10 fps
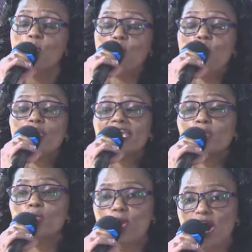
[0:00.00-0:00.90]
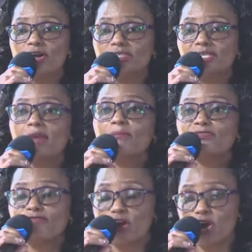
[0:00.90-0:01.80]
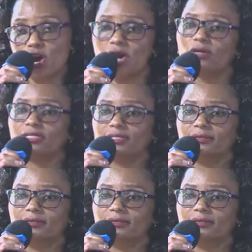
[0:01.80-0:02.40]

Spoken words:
who he was before God.